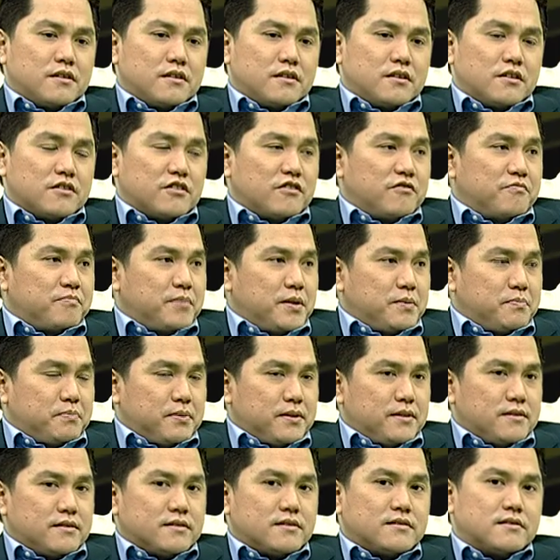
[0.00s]
a lot of
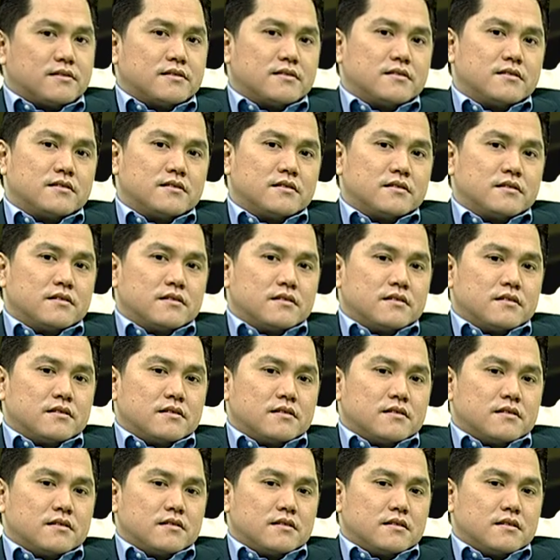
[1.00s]
people,
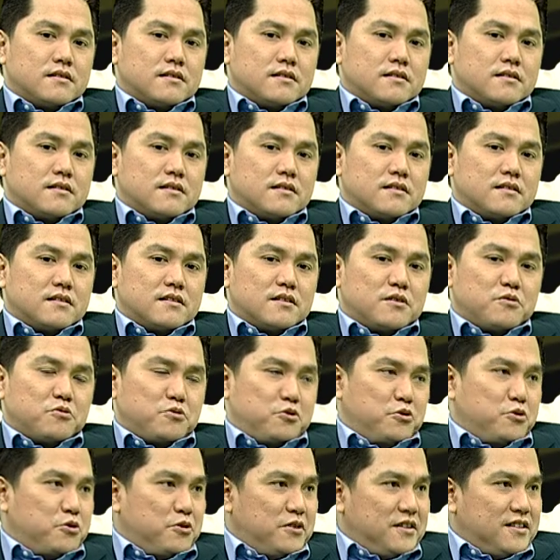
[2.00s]
to
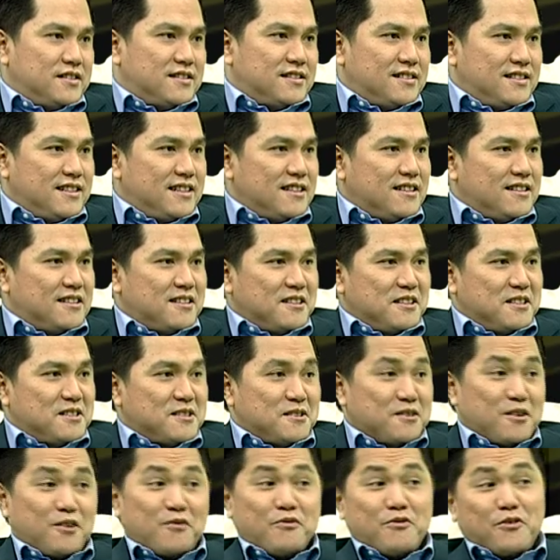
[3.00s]
do this deal
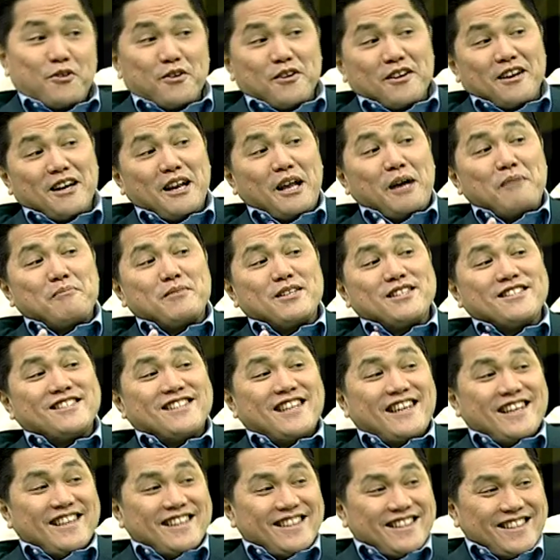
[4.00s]
is not for the glamour
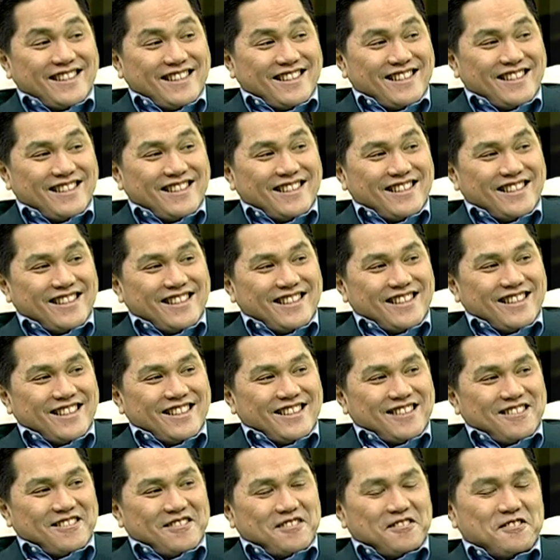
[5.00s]
side.
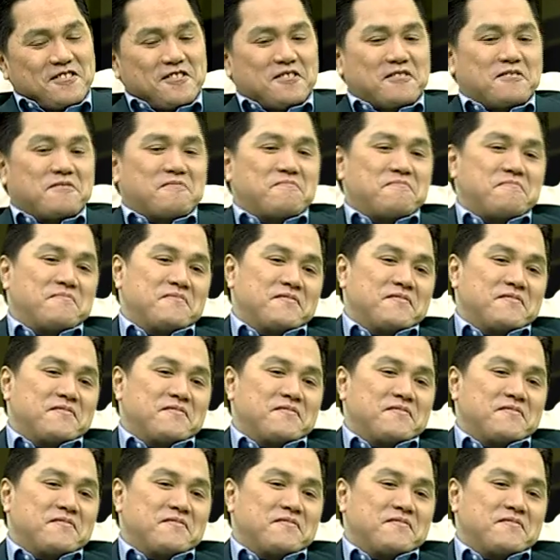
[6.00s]
You know,